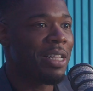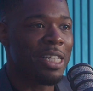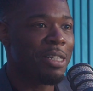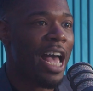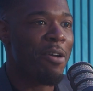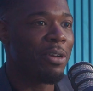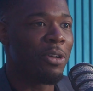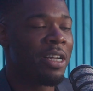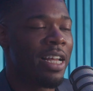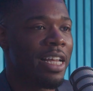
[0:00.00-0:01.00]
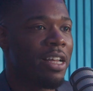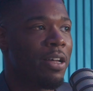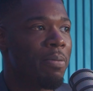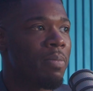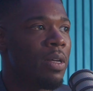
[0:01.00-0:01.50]
That's how we're looking at it,
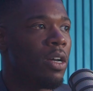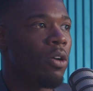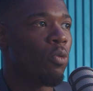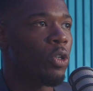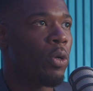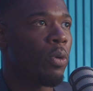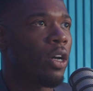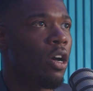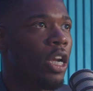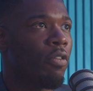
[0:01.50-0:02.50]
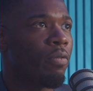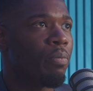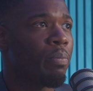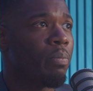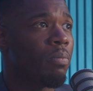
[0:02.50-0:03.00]
um, which we want to kind of
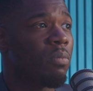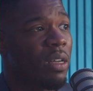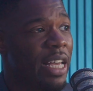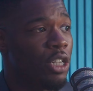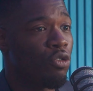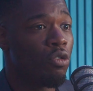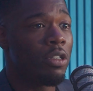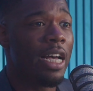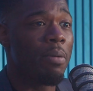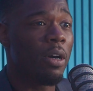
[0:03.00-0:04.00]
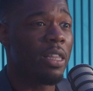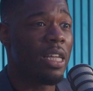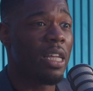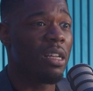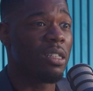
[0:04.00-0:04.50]
get drawn down by
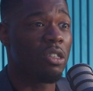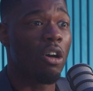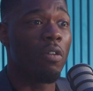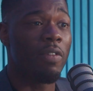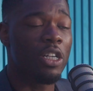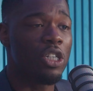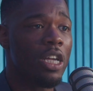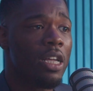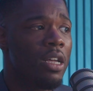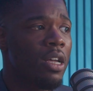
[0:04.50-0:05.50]
the start of next year.